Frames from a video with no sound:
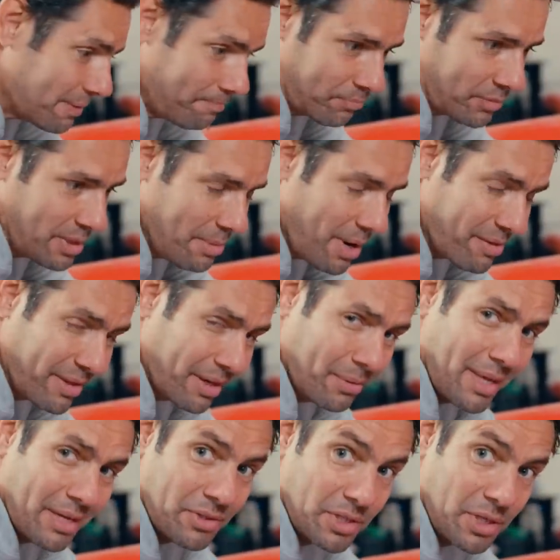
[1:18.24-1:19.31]
Now, you might
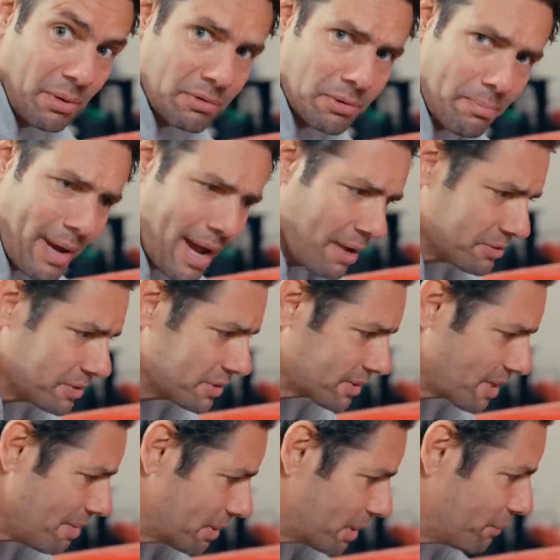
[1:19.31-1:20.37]
think, well, that's £200
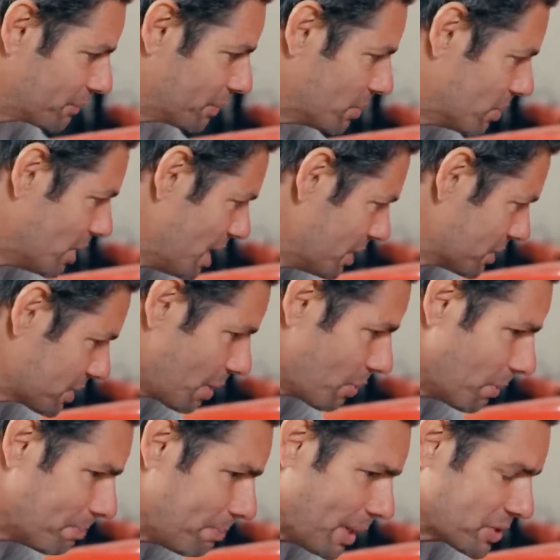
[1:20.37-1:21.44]
that's coming off your
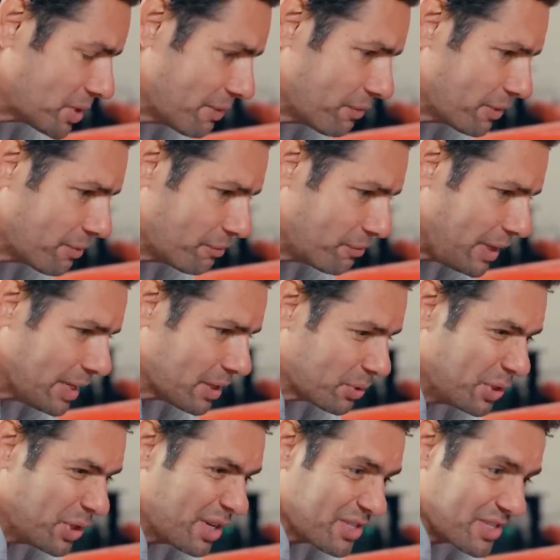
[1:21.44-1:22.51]
total budget for the
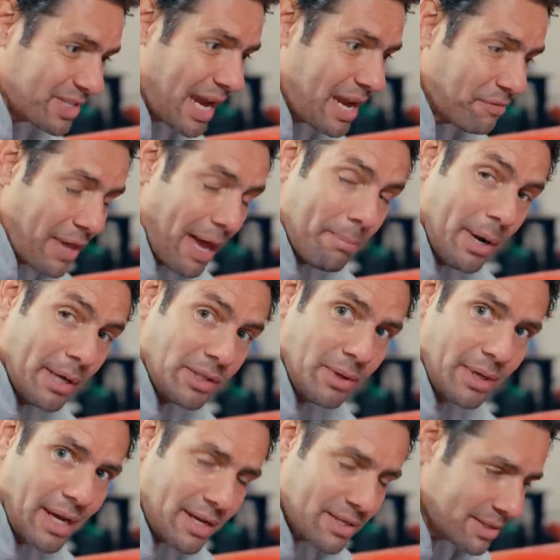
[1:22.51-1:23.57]
vehicle. You could save that by doing it